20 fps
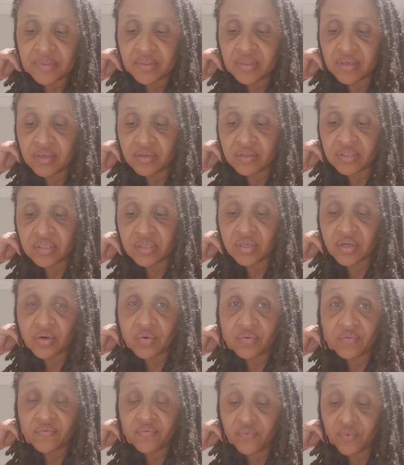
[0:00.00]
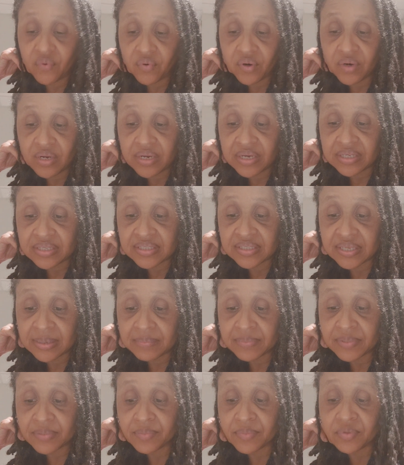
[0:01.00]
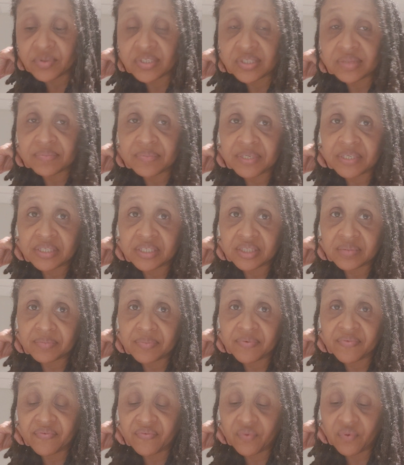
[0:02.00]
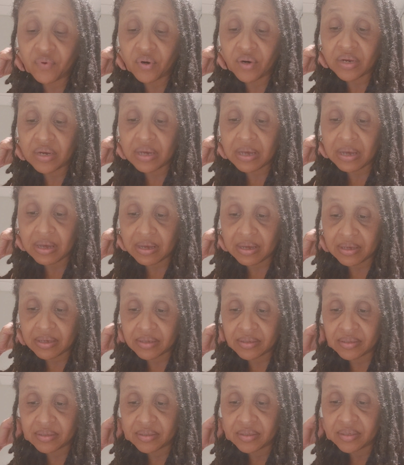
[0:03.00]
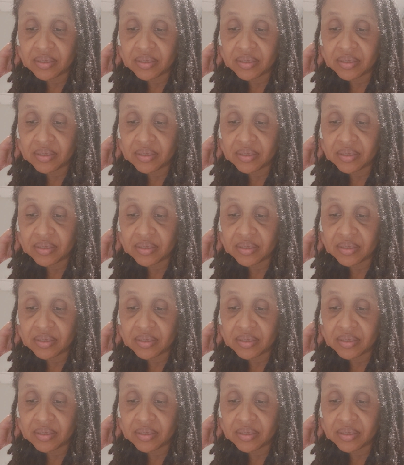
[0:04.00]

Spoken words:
there's a note for acceptable speech before God,